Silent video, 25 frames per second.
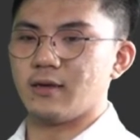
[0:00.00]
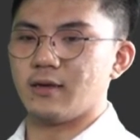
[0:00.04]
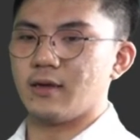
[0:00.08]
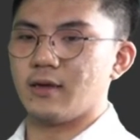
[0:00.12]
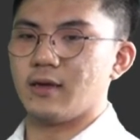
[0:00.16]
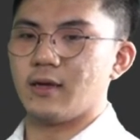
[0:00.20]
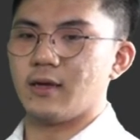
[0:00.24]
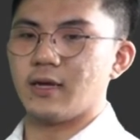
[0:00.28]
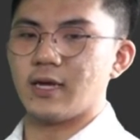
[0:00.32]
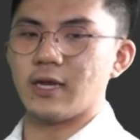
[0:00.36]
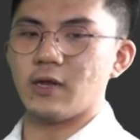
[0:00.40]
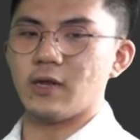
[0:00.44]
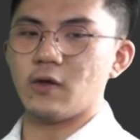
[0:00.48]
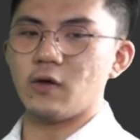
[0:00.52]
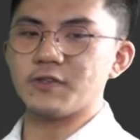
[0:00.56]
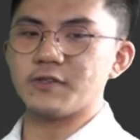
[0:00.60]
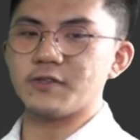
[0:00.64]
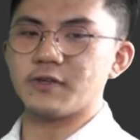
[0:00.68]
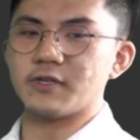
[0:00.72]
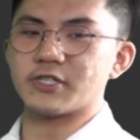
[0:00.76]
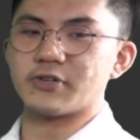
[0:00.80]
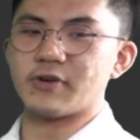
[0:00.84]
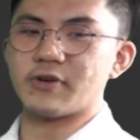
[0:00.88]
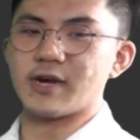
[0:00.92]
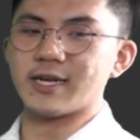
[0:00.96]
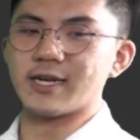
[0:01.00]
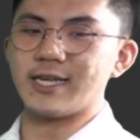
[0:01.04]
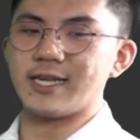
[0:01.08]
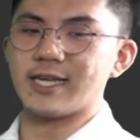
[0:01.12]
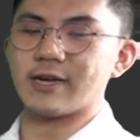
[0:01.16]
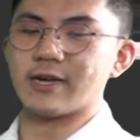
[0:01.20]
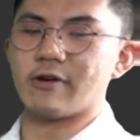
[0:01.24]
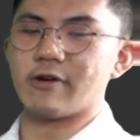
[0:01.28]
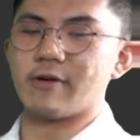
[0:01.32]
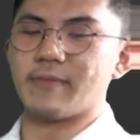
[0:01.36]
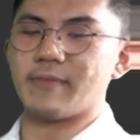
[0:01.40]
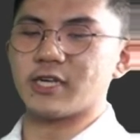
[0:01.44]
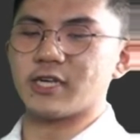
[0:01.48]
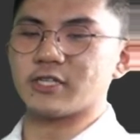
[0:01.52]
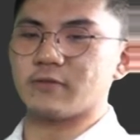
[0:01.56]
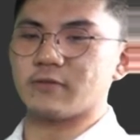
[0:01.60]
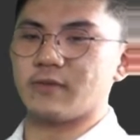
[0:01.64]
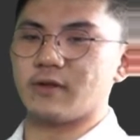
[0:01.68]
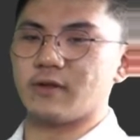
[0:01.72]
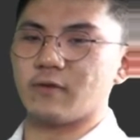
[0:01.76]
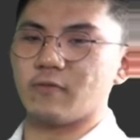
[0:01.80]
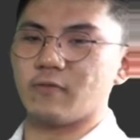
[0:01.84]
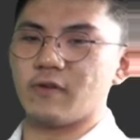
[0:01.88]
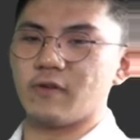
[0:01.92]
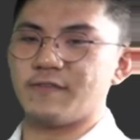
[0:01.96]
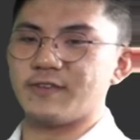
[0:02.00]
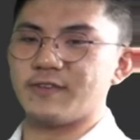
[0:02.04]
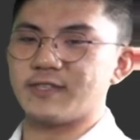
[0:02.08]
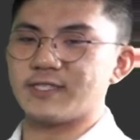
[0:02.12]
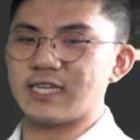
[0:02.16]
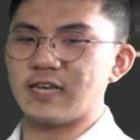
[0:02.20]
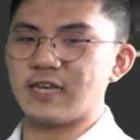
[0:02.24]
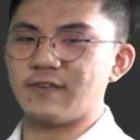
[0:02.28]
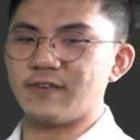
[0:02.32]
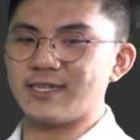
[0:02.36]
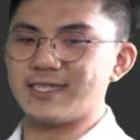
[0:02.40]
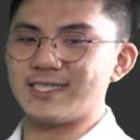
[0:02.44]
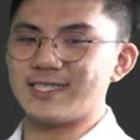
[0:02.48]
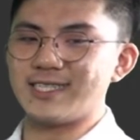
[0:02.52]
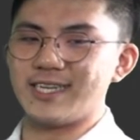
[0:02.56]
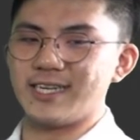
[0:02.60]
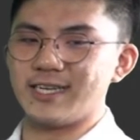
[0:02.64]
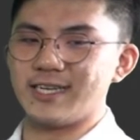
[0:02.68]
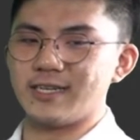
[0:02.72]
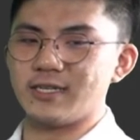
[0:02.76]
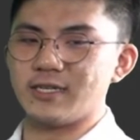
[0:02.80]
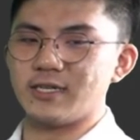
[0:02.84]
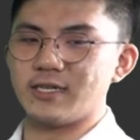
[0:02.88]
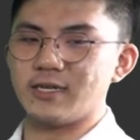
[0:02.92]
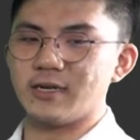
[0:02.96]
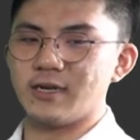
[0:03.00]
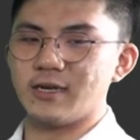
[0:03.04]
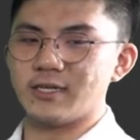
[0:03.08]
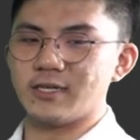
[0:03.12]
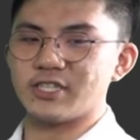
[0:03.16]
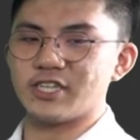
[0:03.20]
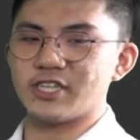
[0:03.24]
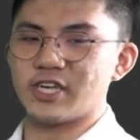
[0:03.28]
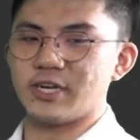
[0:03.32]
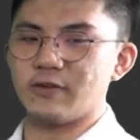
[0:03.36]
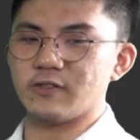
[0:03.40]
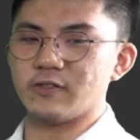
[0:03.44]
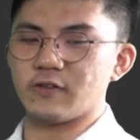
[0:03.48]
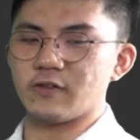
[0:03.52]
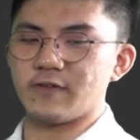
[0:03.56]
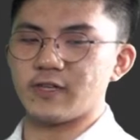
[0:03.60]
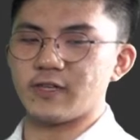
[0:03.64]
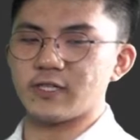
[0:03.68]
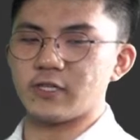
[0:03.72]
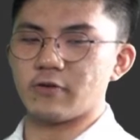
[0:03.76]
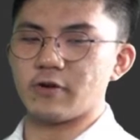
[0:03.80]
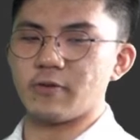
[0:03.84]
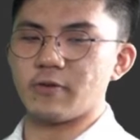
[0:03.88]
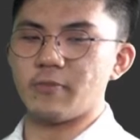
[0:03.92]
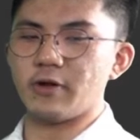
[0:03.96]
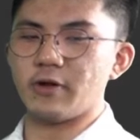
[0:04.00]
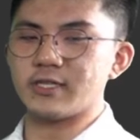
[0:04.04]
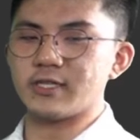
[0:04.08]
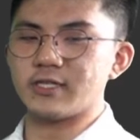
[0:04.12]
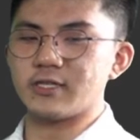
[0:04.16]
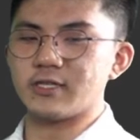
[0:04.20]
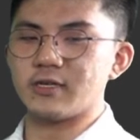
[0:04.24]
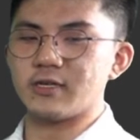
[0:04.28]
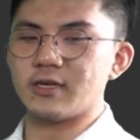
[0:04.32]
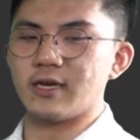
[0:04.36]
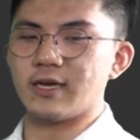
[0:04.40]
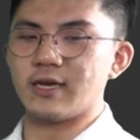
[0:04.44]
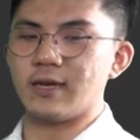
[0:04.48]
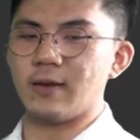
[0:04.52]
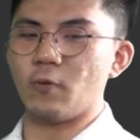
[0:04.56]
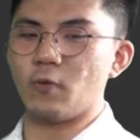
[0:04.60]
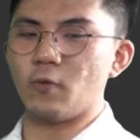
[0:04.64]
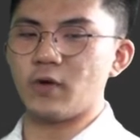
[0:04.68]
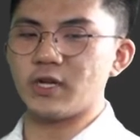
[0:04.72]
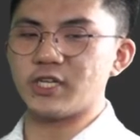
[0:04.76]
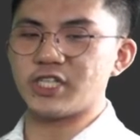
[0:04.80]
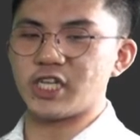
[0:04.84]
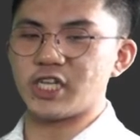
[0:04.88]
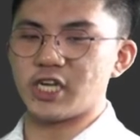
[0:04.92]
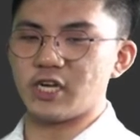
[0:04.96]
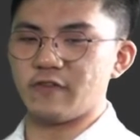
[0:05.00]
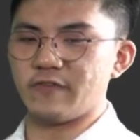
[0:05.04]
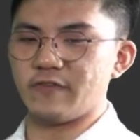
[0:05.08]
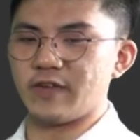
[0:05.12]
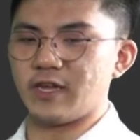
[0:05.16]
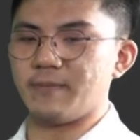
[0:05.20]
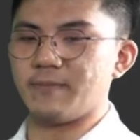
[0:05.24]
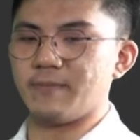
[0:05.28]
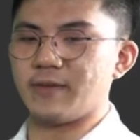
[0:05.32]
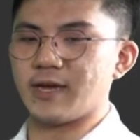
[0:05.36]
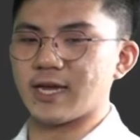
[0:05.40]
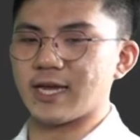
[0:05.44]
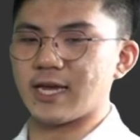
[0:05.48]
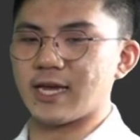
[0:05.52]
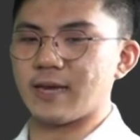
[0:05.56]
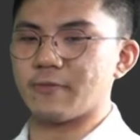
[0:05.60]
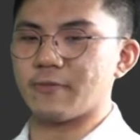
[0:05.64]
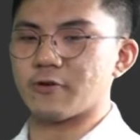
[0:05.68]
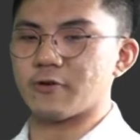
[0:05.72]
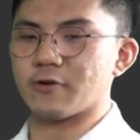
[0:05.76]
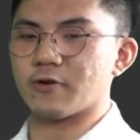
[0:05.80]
and also the track decay measurement with 17 channels of accelerometer and 1 channel of impact hammer.